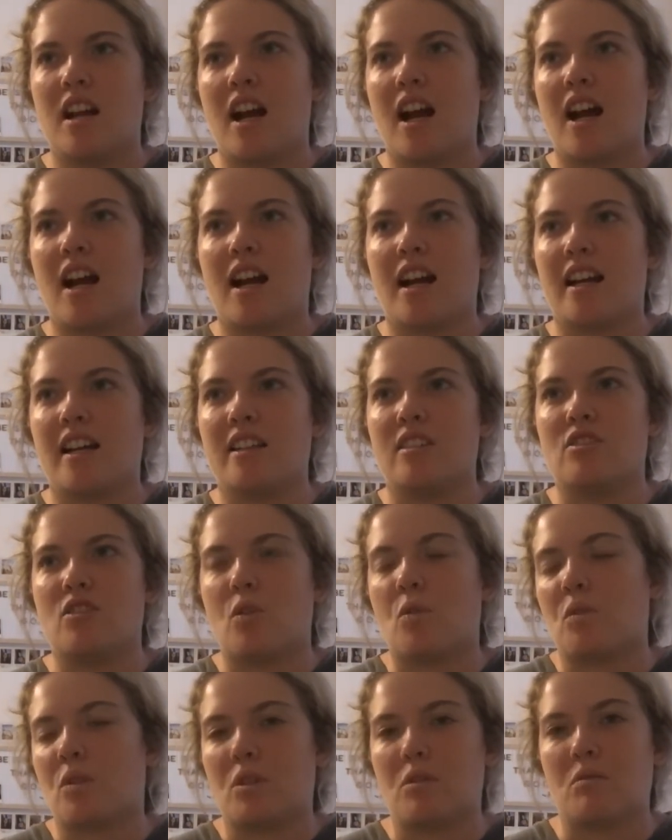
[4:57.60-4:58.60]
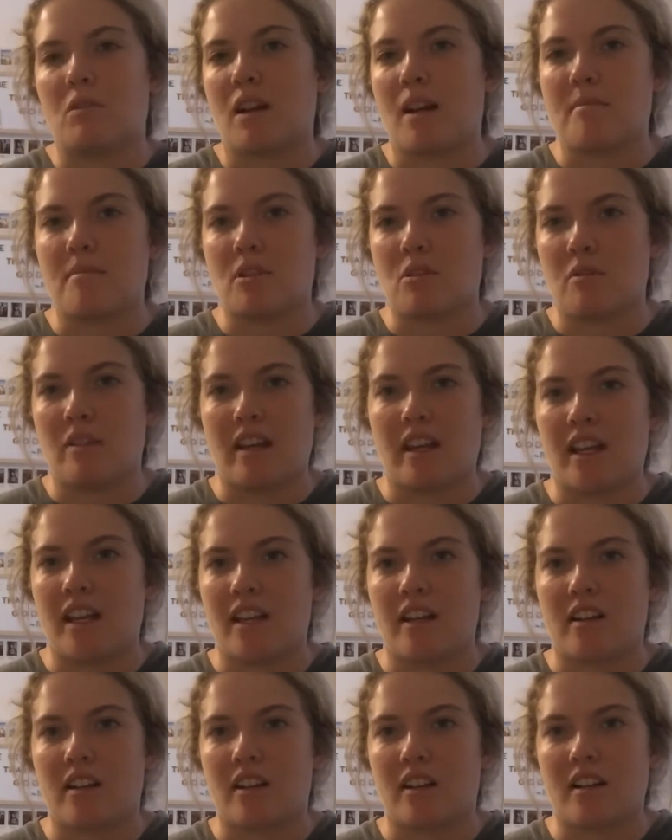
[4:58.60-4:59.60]
I don't know what I'm doing
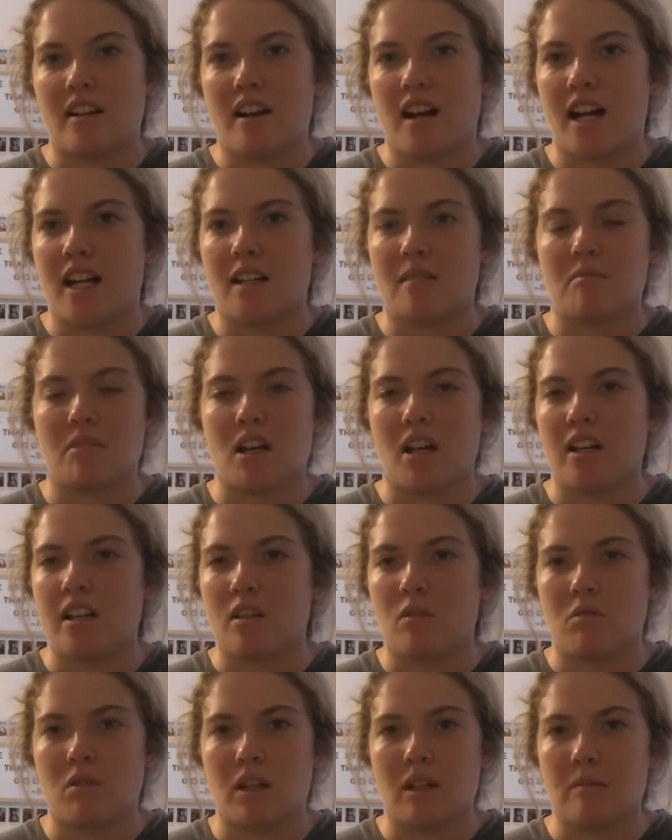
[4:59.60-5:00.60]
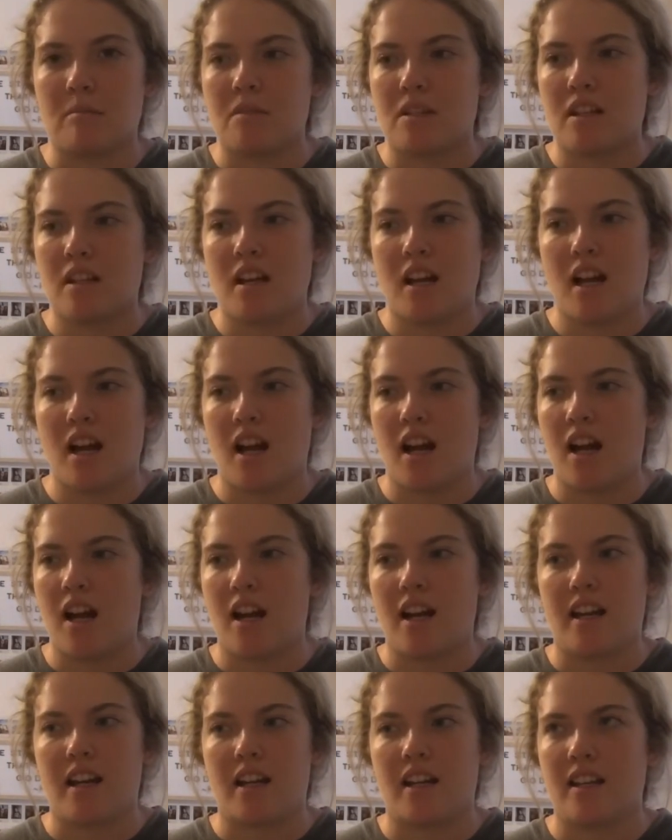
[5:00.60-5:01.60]
here. I am not equipped.
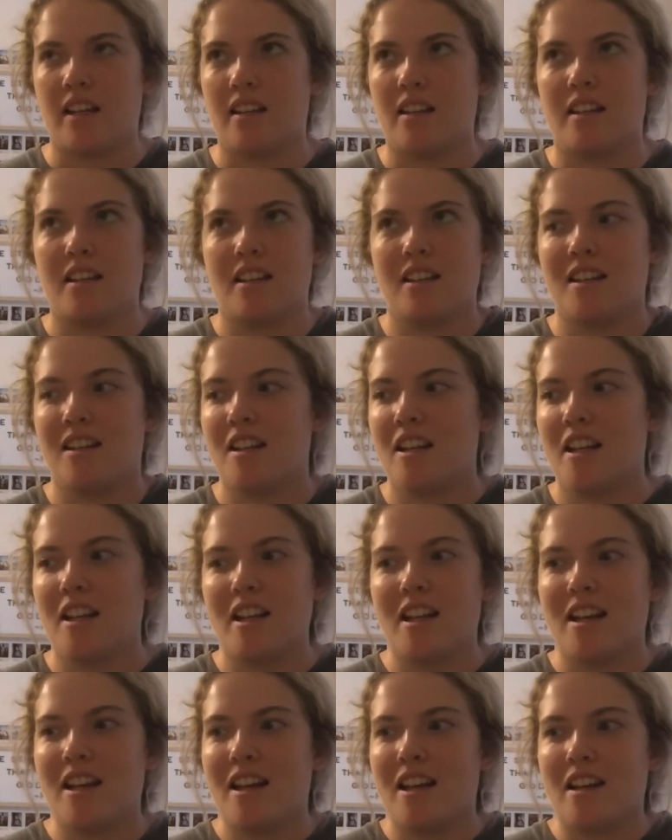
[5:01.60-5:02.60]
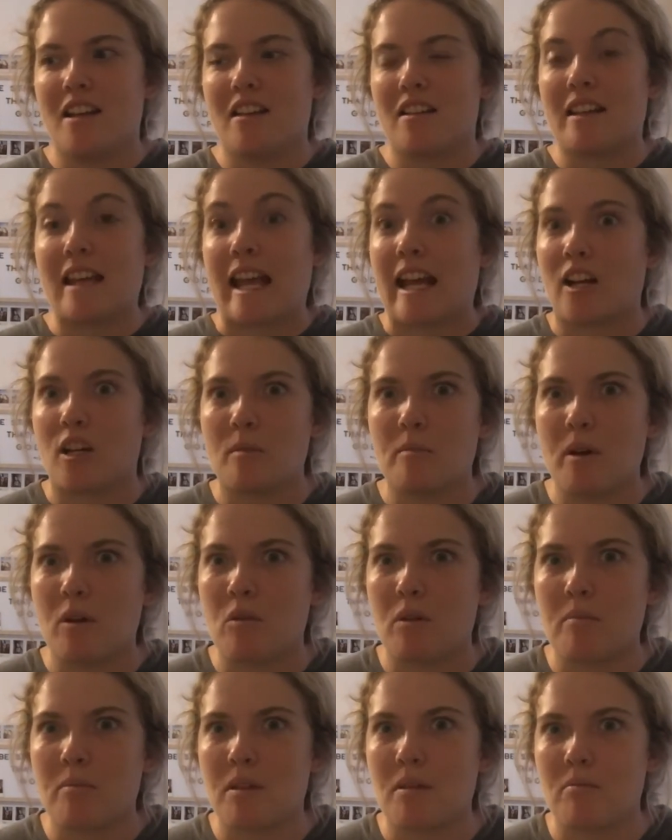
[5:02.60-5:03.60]
I care about
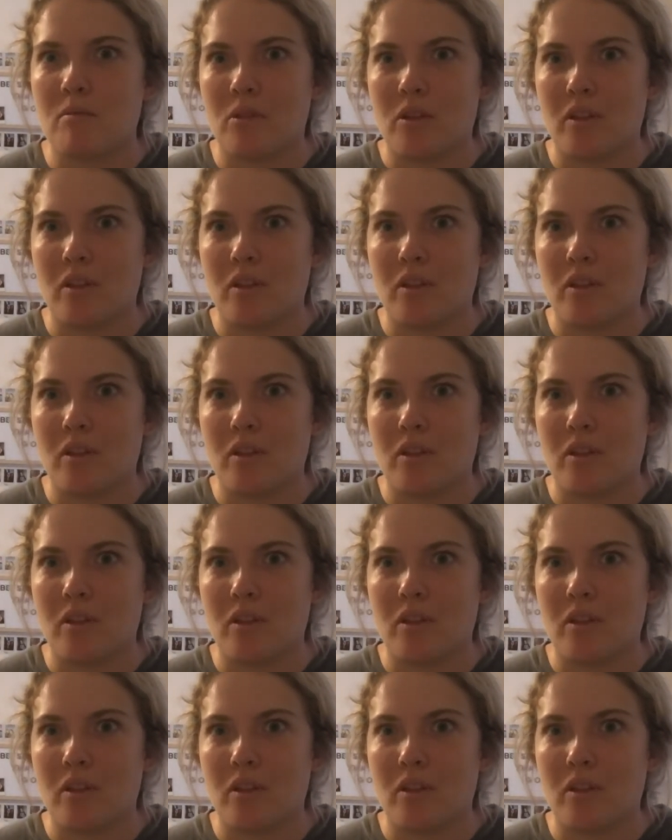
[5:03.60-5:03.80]
what people